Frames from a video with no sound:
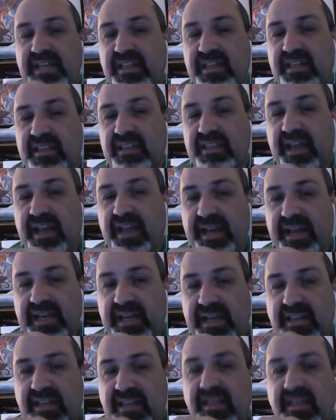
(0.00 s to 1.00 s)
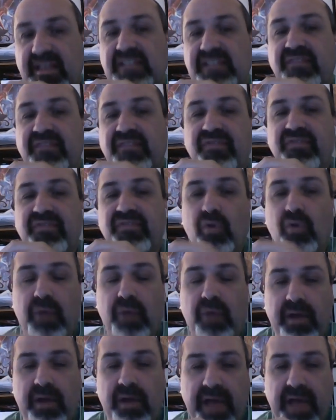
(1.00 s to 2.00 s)
and then lighting it. That's a full
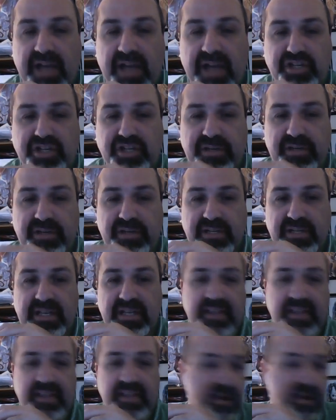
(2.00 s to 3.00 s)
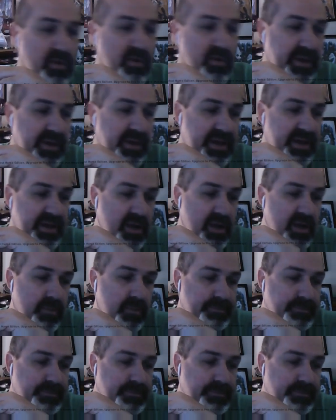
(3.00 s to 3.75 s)
round action to get that all ready to go.